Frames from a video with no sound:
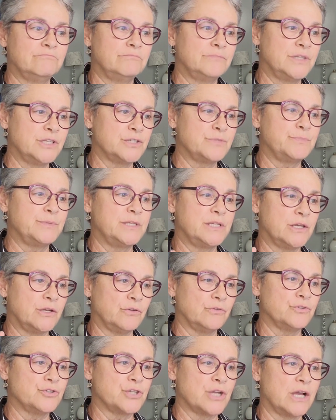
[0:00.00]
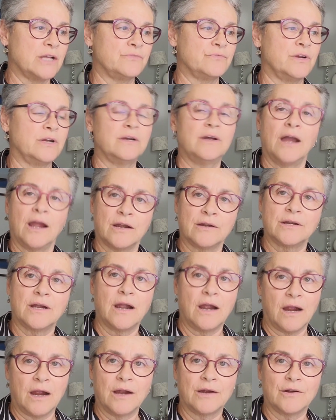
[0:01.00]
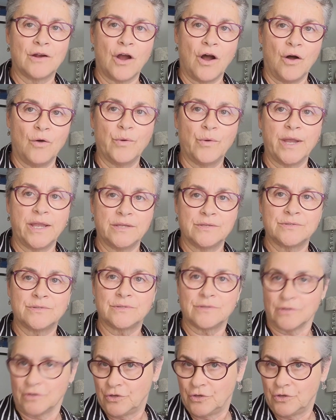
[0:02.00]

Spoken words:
this particular genre, are always